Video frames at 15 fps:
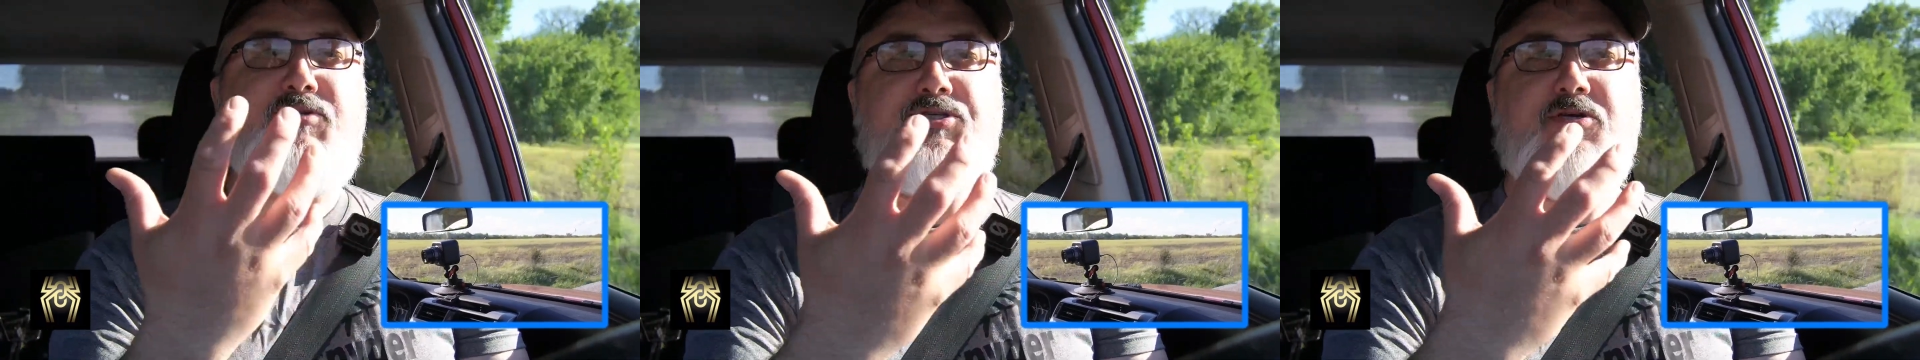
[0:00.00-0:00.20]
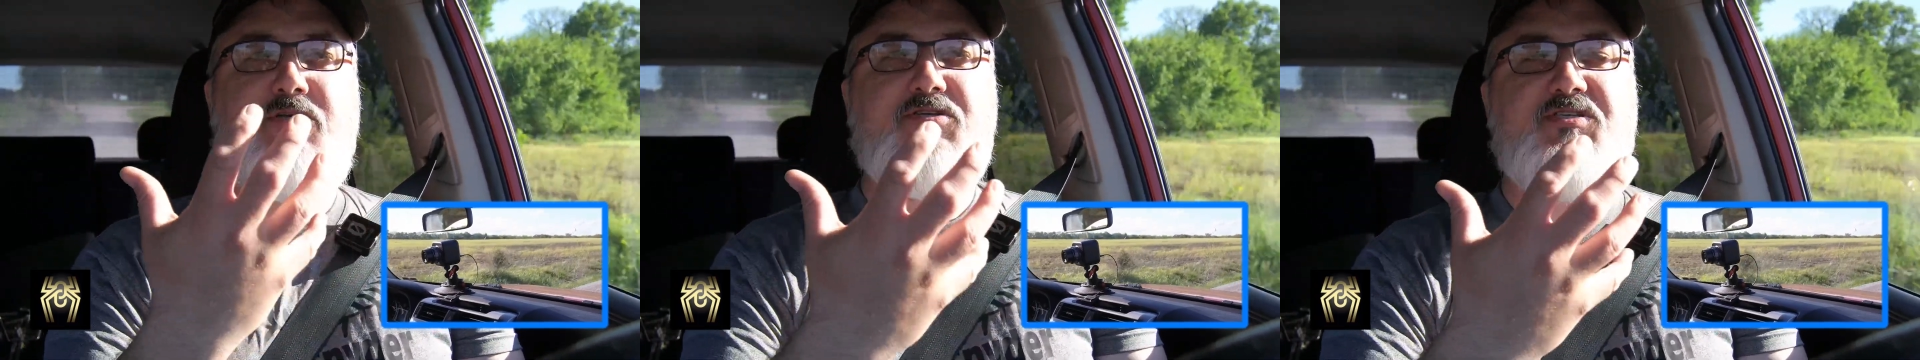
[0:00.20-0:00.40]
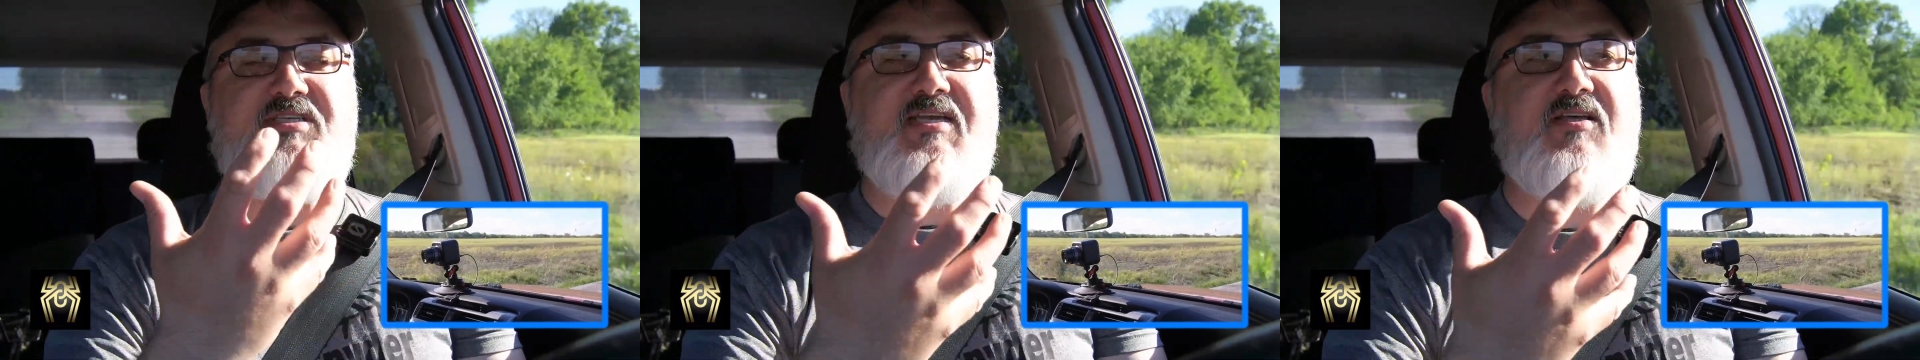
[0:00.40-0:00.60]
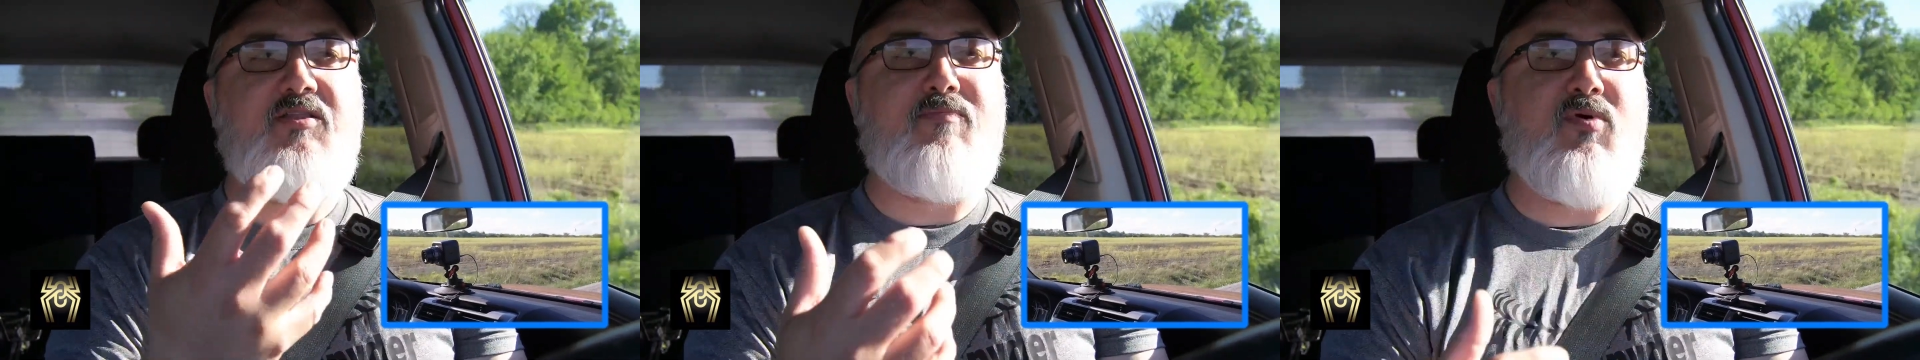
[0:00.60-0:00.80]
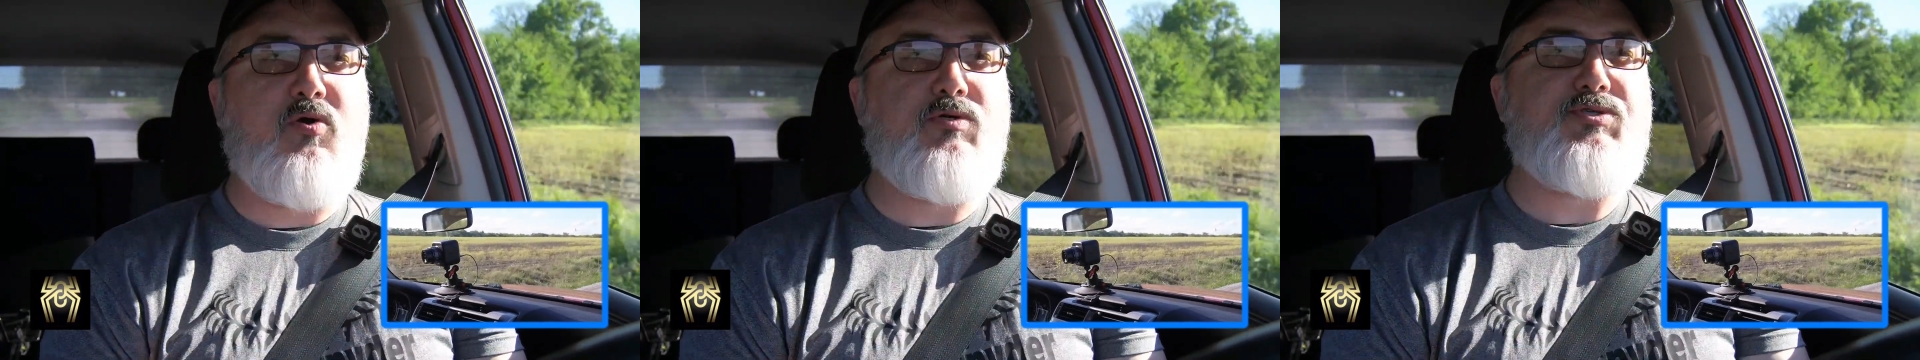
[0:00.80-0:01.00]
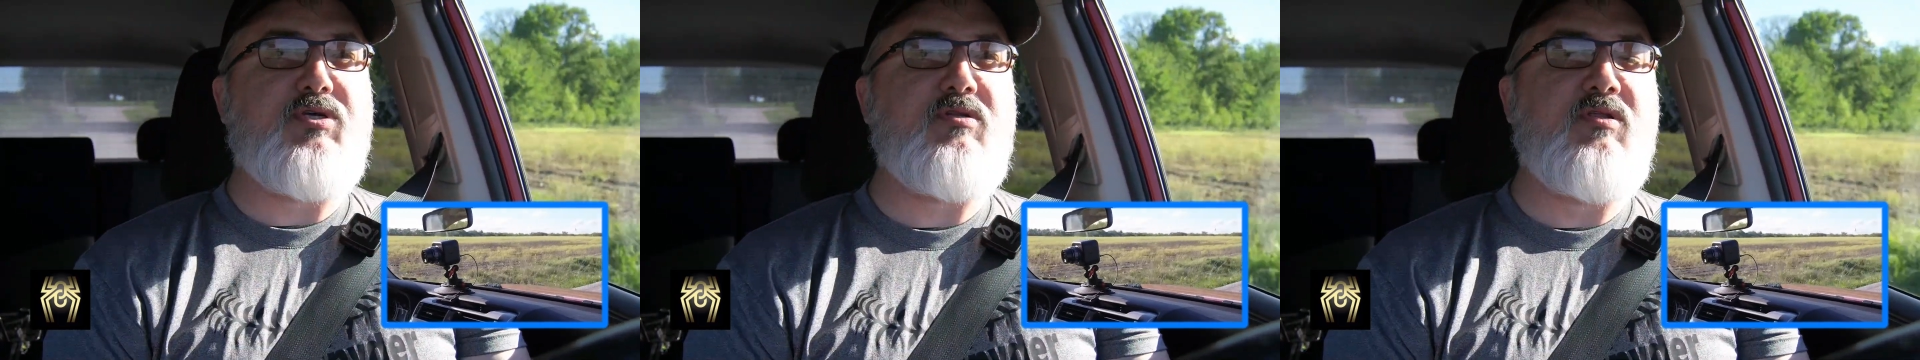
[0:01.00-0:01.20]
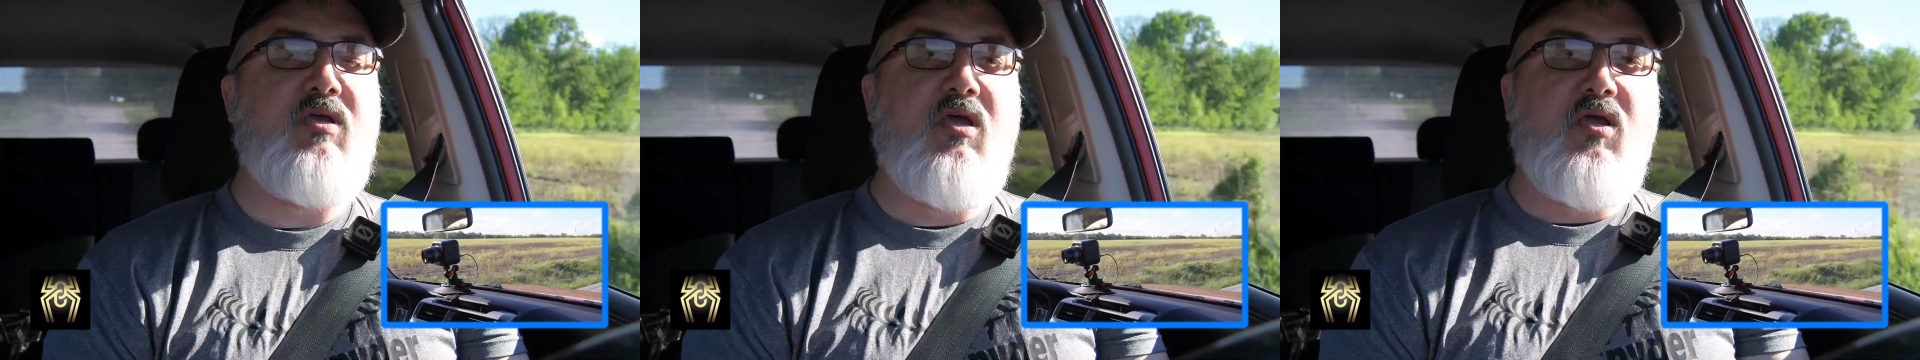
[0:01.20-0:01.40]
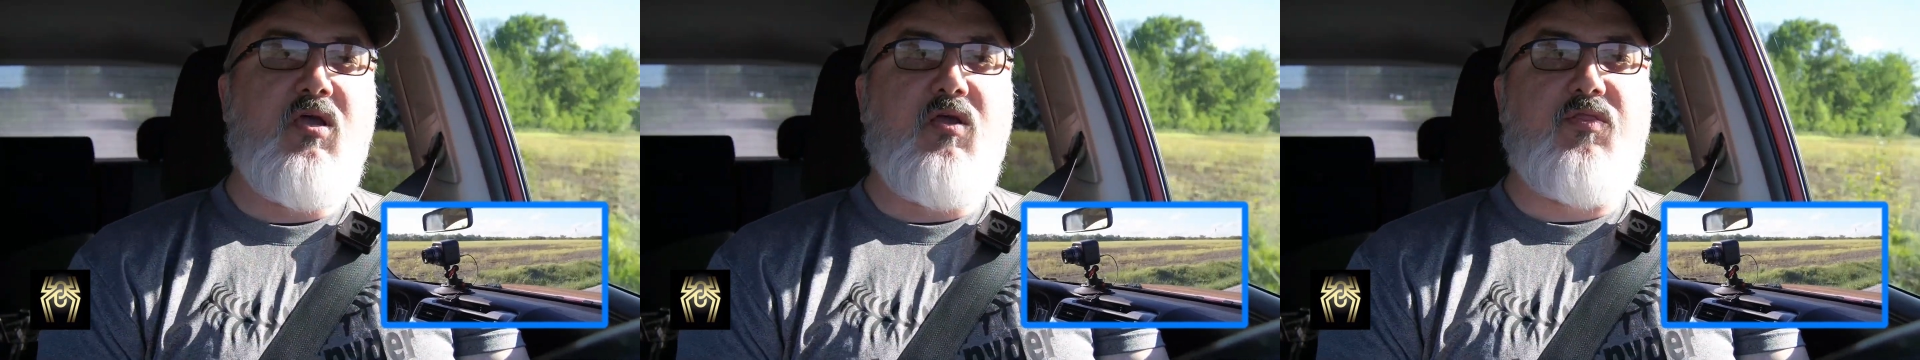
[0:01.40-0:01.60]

sure you're seeing the motion.